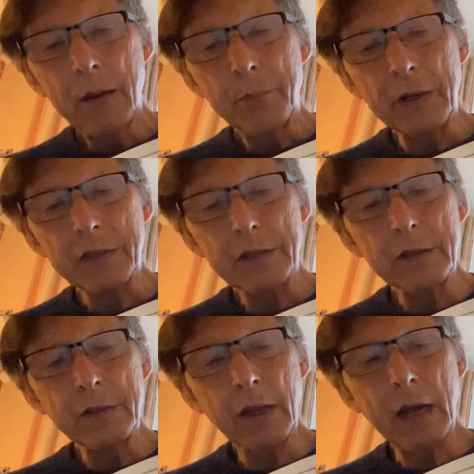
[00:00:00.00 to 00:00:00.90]
But
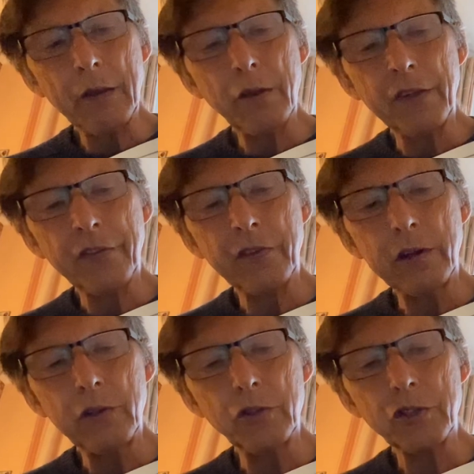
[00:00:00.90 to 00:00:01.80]
neither the
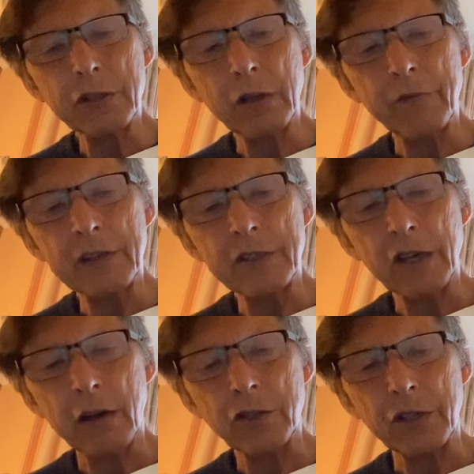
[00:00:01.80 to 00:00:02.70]
solution of
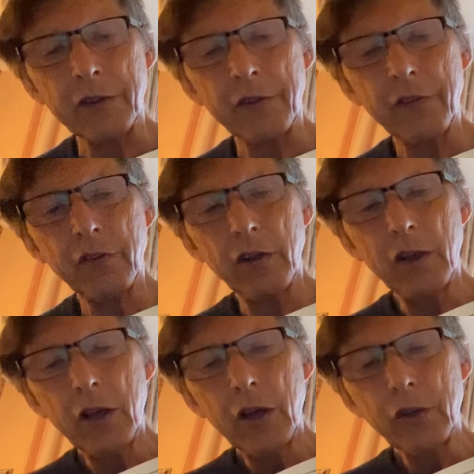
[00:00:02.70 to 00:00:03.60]
indulgence
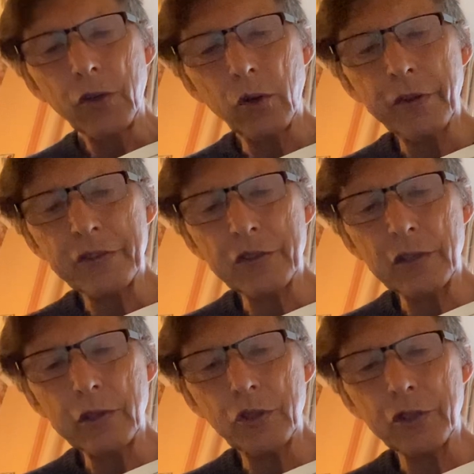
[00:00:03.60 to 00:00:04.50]
nor the
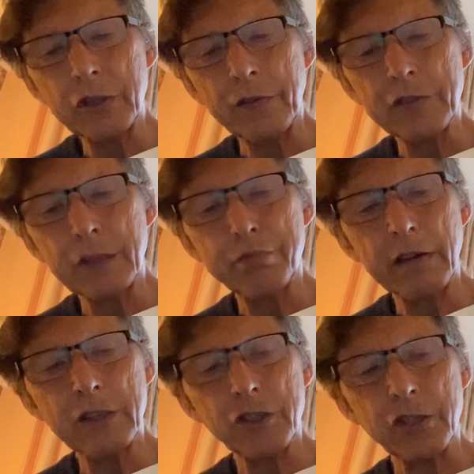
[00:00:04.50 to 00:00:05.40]
solution of
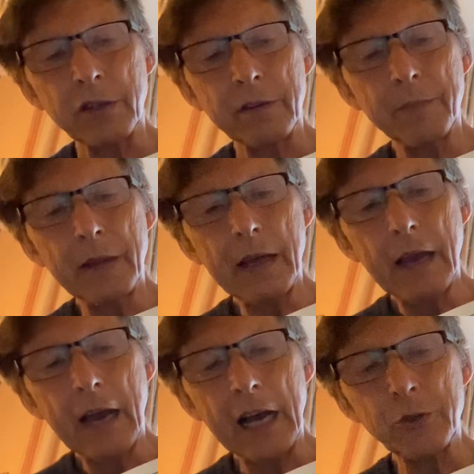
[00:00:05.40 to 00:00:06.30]
suppression,
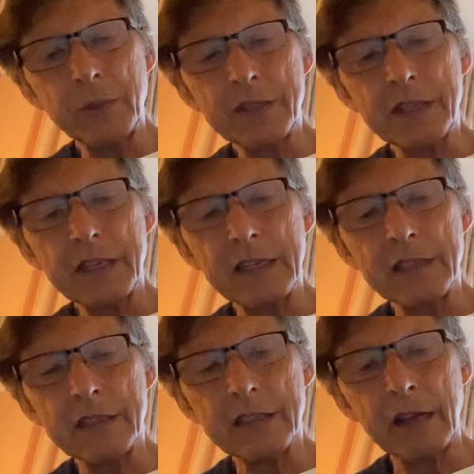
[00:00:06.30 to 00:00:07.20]
as we see it
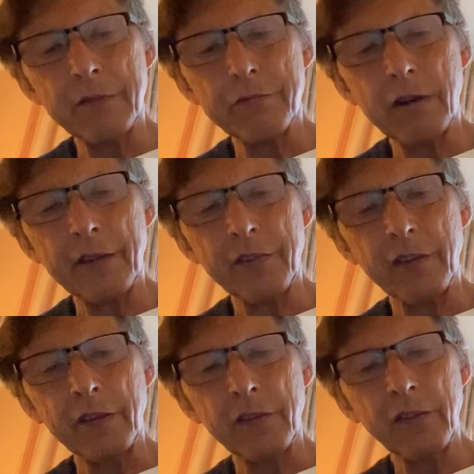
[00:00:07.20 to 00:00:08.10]
in St.
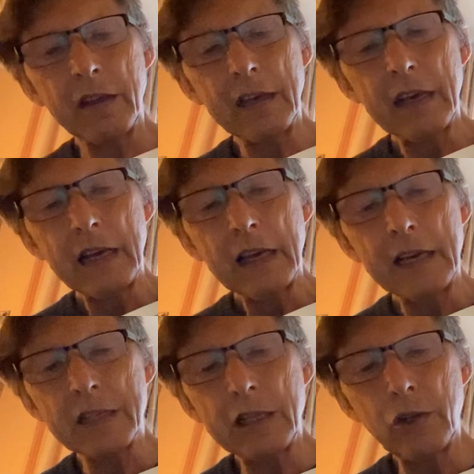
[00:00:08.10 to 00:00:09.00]
Francis,
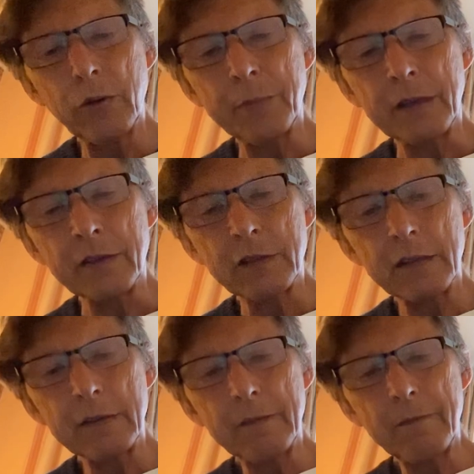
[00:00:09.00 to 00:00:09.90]
is illumined.
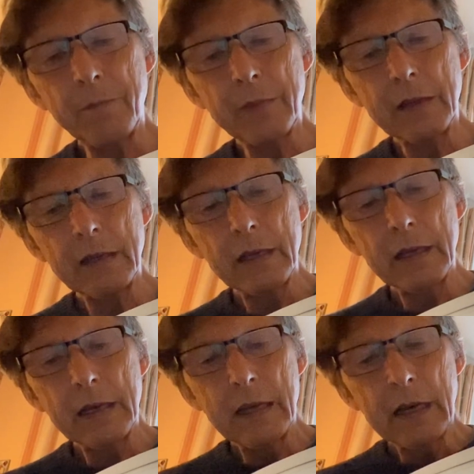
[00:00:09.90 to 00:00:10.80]

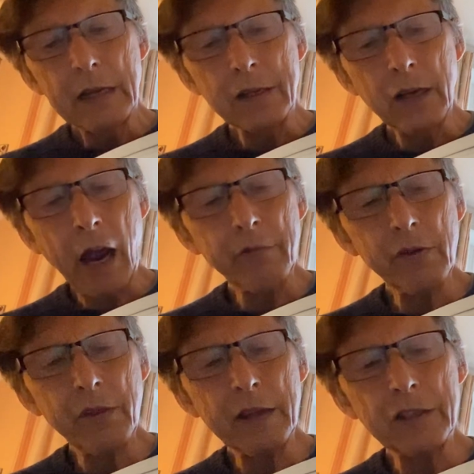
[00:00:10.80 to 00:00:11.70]

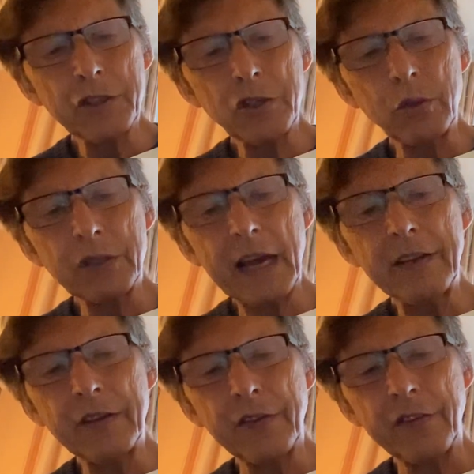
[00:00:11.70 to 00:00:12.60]
Neither of these two
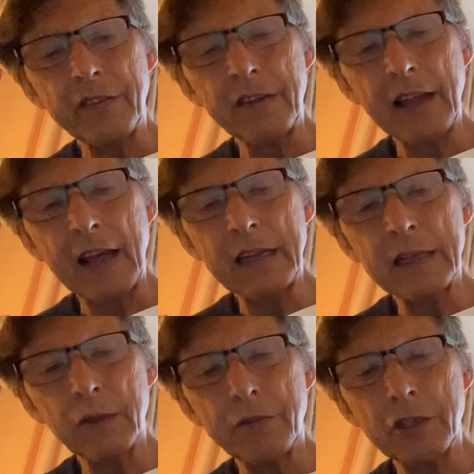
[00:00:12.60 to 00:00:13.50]
tendencies in any
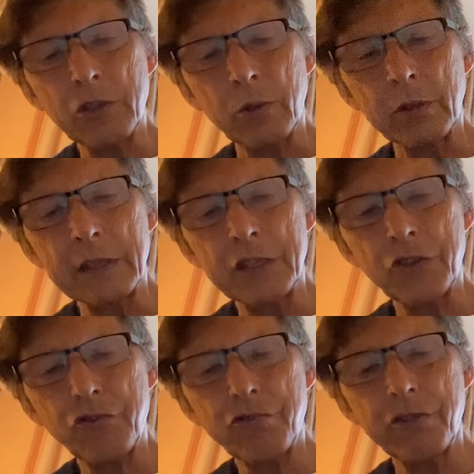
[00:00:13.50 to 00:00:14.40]
individual is
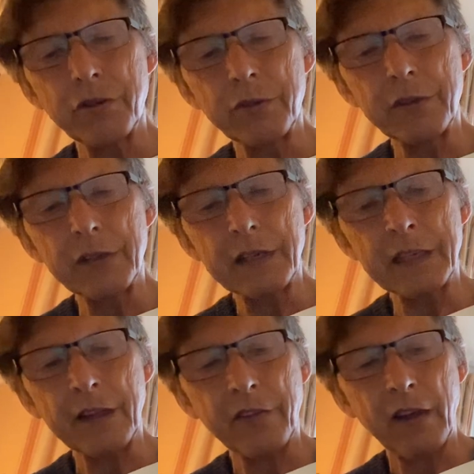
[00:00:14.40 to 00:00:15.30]
true in
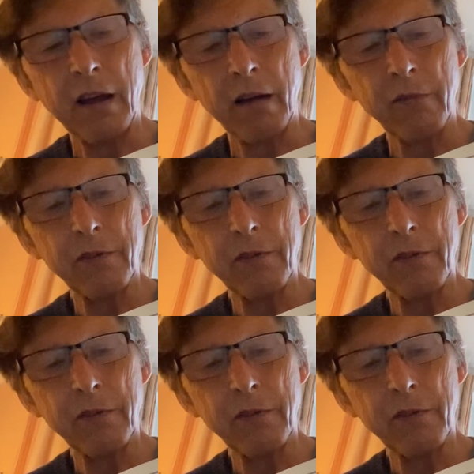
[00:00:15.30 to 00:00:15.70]
itself.